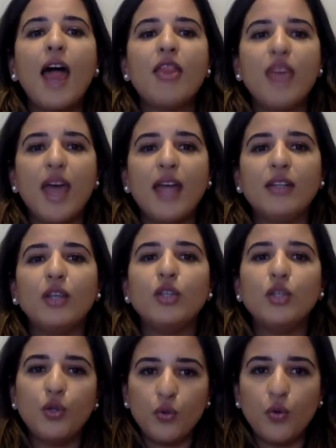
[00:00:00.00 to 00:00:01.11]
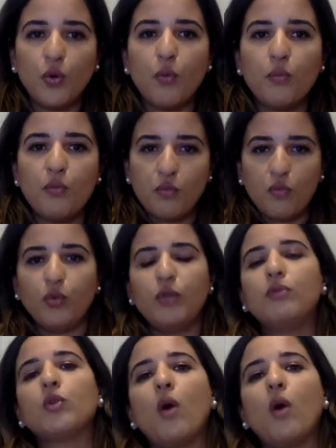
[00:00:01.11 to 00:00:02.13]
then you would